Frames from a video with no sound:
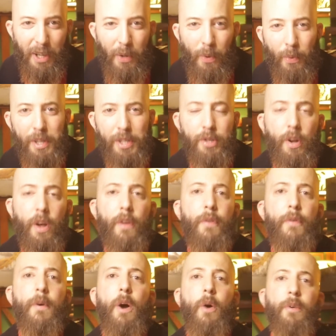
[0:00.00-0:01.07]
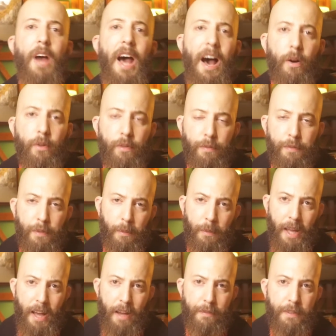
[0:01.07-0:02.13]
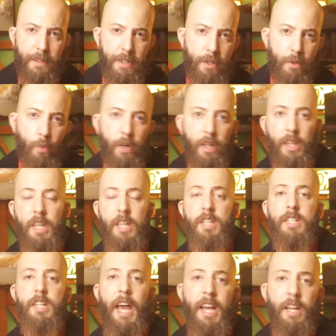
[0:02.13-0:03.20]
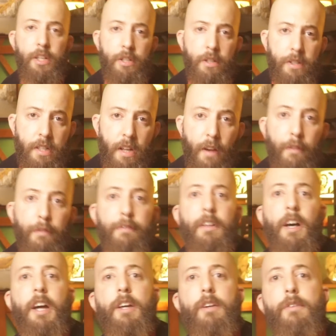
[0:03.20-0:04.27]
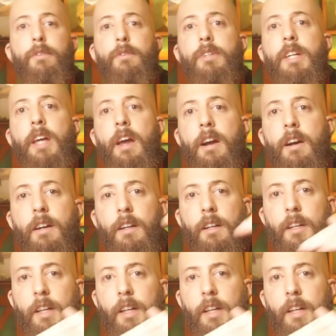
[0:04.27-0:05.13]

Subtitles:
who is thrown out from heavens with his angels flying through the air,